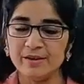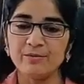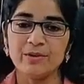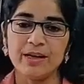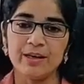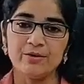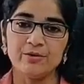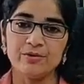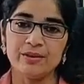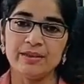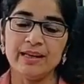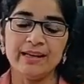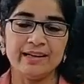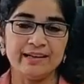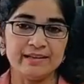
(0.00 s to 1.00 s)
I would like to say
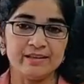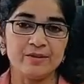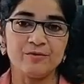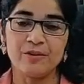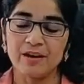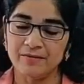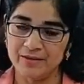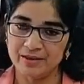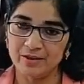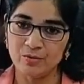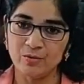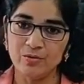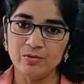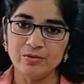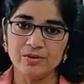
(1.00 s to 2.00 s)
that it is a 5 years
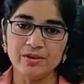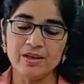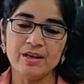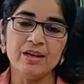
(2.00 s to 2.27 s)
course.